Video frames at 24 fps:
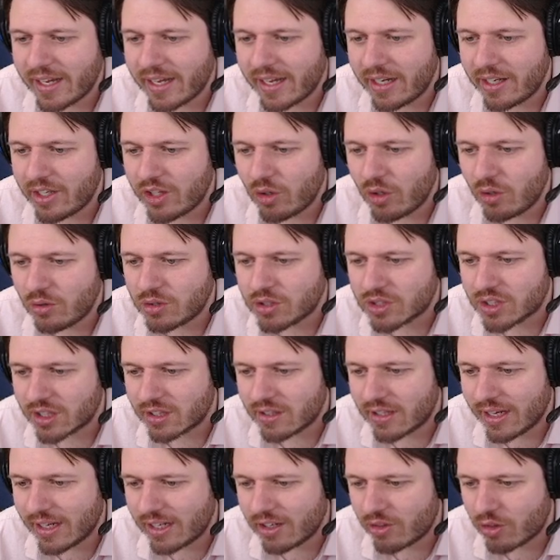it, you
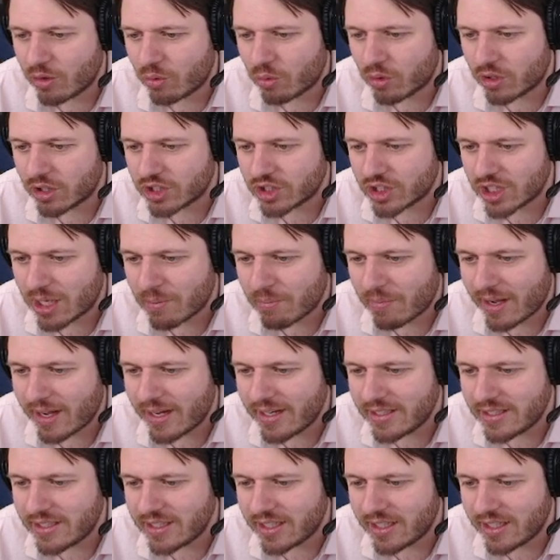select the workshop
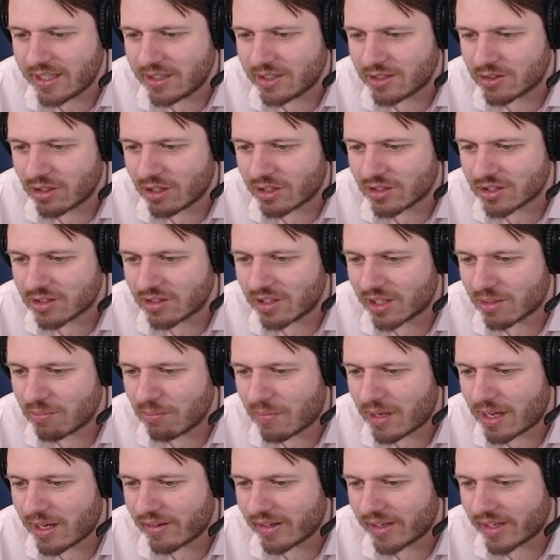ID. So I'll select
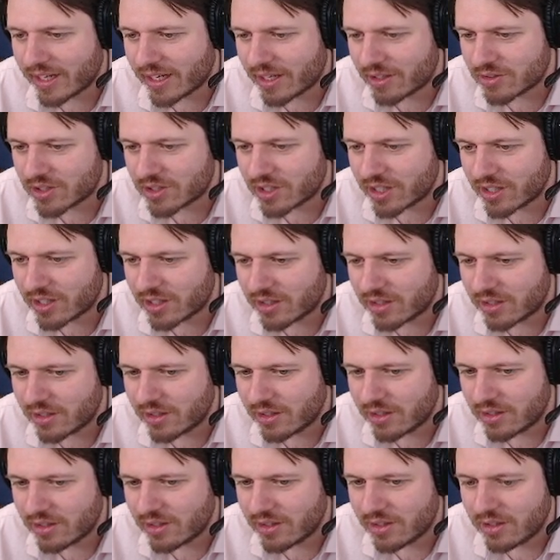Molly House here.
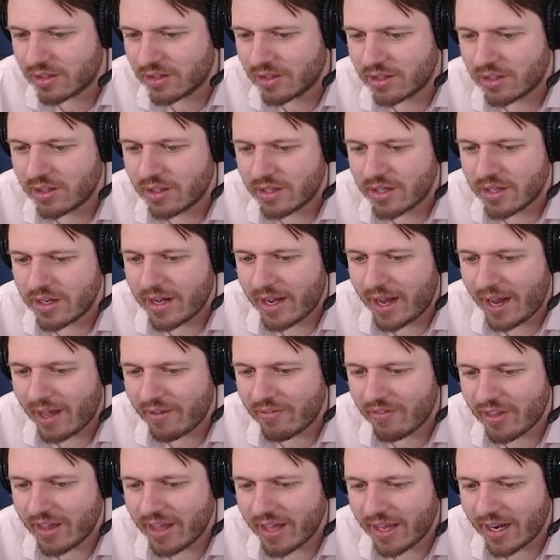
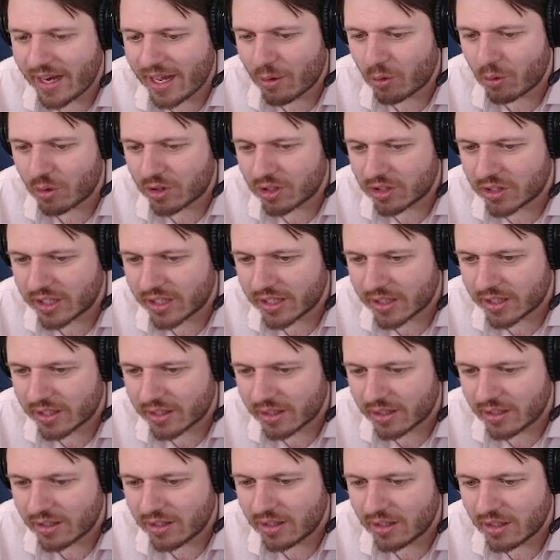And then I will click
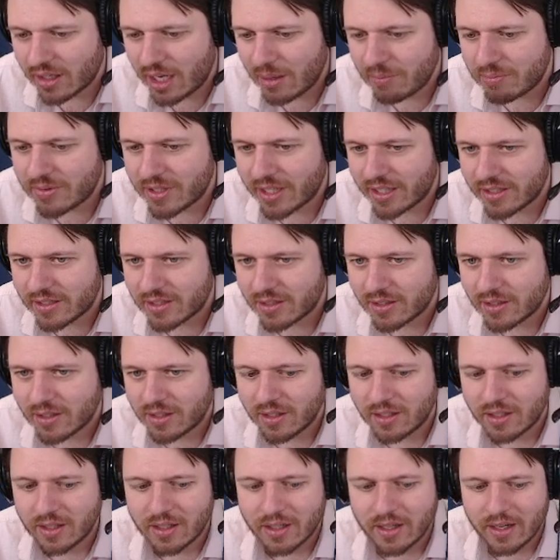Update.
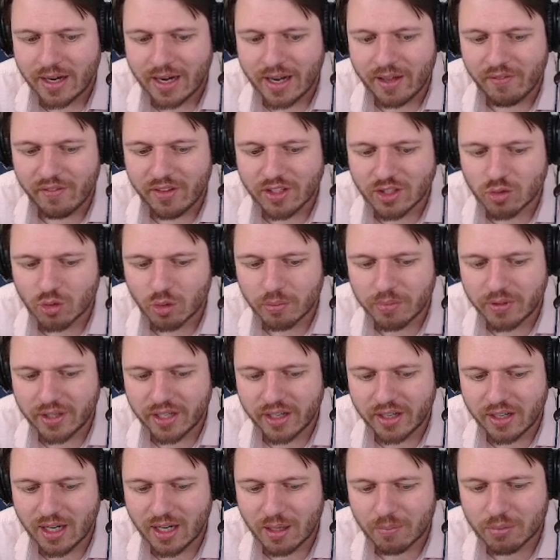And this will
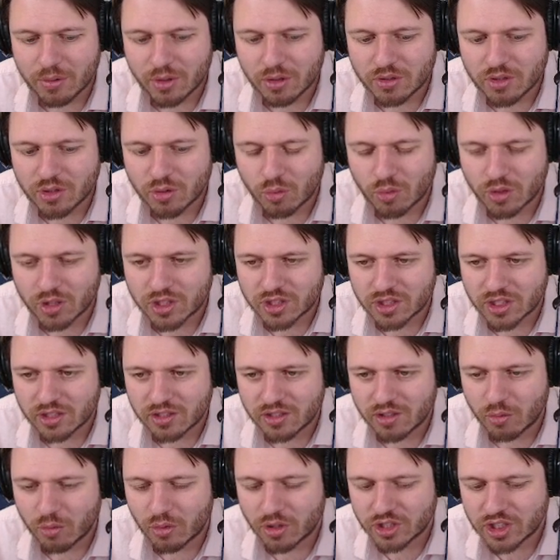begin an upload to
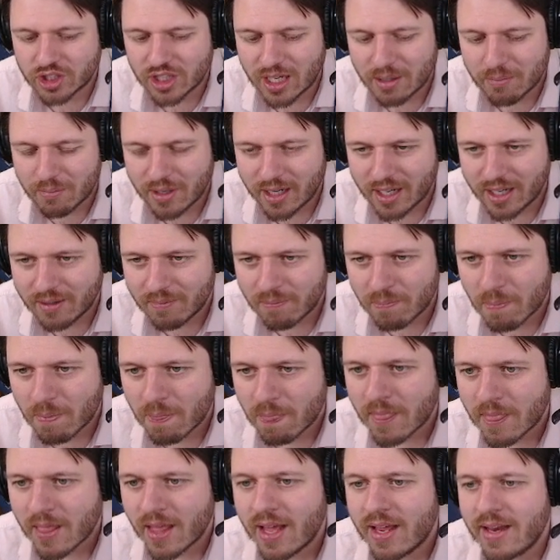the workshop mod.
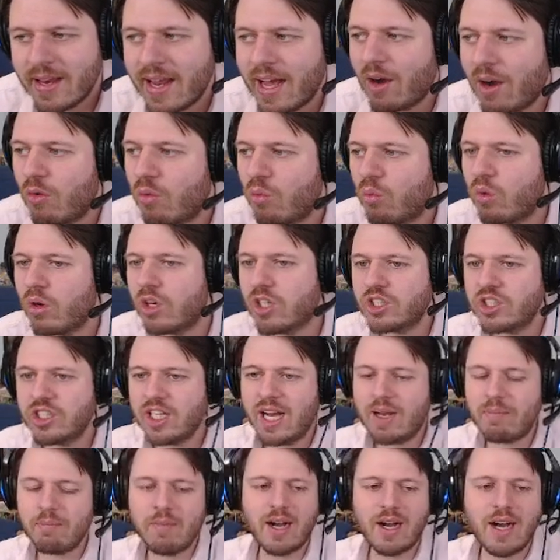Now,
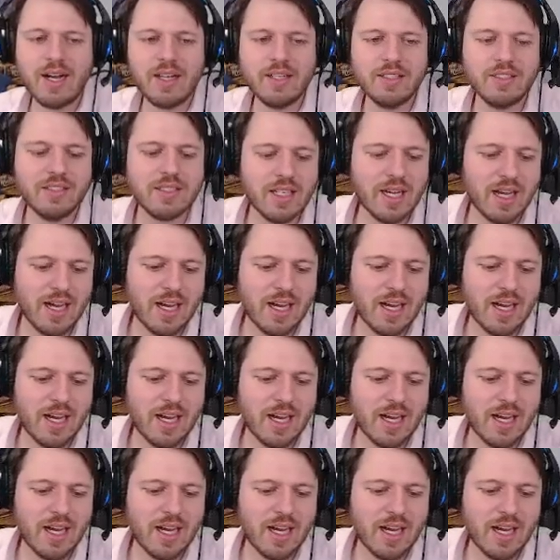workshop mods,